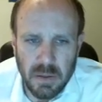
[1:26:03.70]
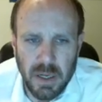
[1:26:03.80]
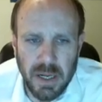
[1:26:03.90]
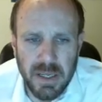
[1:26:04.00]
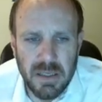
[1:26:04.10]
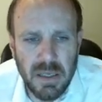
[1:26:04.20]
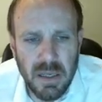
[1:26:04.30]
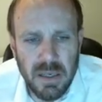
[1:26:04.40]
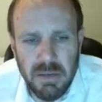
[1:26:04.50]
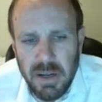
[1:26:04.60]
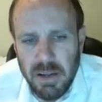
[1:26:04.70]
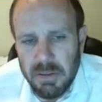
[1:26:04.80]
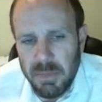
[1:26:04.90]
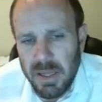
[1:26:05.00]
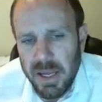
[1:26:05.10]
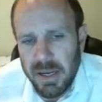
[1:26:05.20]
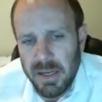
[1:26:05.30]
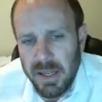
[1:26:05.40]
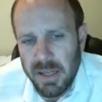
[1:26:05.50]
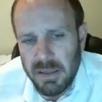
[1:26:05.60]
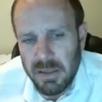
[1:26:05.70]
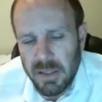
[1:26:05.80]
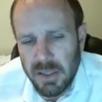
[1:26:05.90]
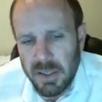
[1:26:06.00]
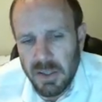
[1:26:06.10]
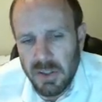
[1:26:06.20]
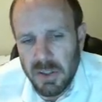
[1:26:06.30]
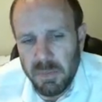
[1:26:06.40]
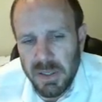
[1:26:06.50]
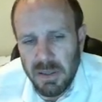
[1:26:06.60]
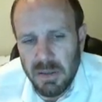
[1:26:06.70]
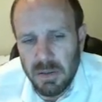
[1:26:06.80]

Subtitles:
I guess it doesn't even have to be that. It could just be